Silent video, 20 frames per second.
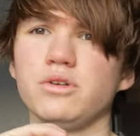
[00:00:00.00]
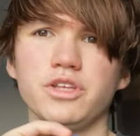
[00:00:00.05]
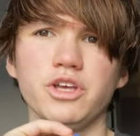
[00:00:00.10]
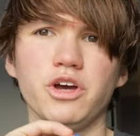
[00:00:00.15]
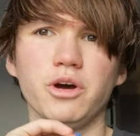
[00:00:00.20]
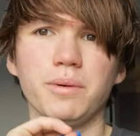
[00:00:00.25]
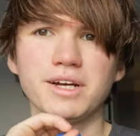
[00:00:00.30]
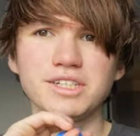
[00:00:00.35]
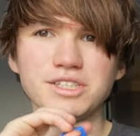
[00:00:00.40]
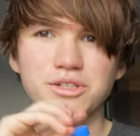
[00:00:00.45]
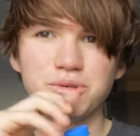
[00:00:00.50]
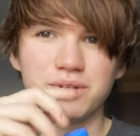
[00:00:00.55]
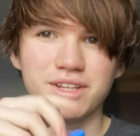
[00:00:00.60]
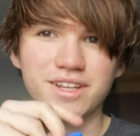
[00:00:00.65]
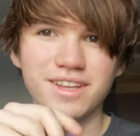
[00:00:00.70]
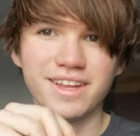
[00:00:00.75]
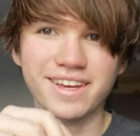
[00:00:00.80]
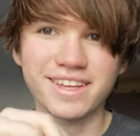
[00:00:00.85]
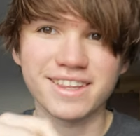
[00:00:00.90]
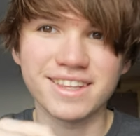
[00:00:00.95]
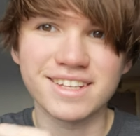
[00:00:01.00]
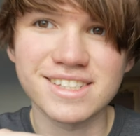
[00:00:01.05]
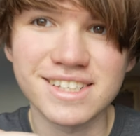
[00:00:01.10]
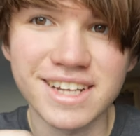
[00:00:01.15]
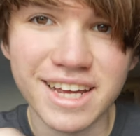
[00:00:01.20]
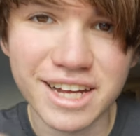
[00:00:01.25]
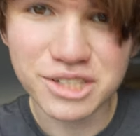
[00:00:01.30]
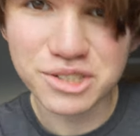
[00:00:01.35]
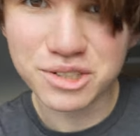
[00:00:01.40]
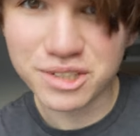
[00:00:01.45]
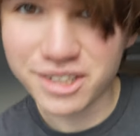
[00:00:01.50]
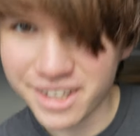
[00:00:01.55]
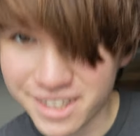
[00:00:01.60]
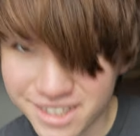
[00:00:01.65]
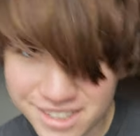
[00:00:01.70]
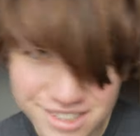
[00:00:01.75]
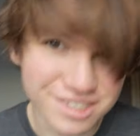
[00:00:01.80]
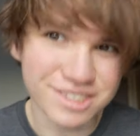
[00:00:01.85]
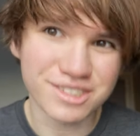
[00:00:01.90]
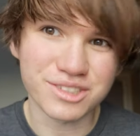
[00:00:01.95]
Yo, I'm actually really liking this natural light.
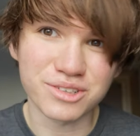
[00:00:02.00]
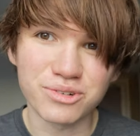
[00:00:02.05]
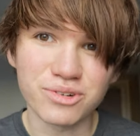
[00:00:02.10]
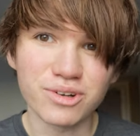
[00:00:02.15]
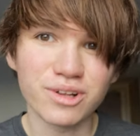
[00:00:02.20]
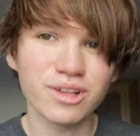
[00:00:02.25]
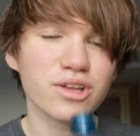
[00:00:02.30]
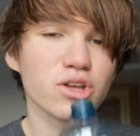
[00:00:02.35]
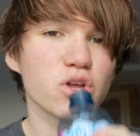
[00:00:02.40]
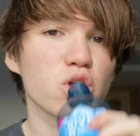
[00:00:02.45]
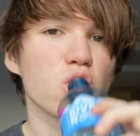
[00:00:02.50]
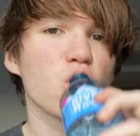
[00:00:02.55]
This is cool.